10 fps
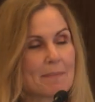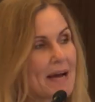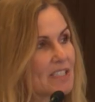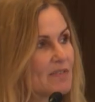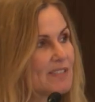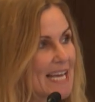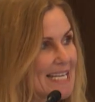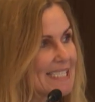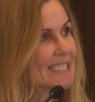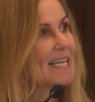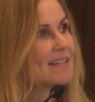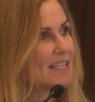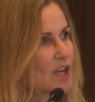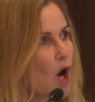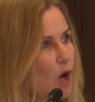out of date,
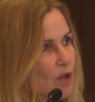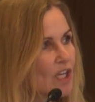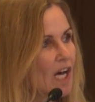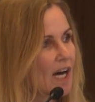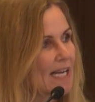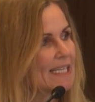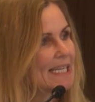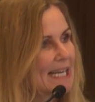these are online